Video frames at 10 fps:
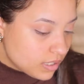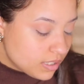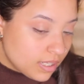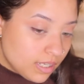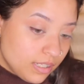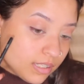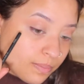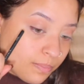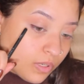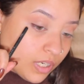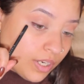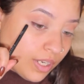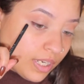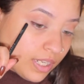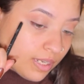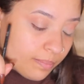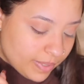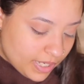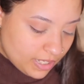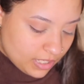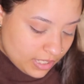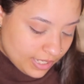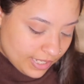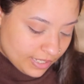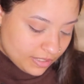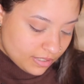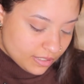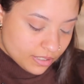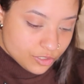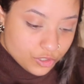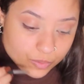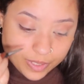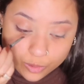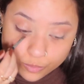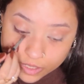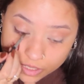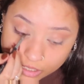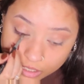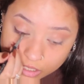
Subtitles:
See, it's pretty deep and intense straight away.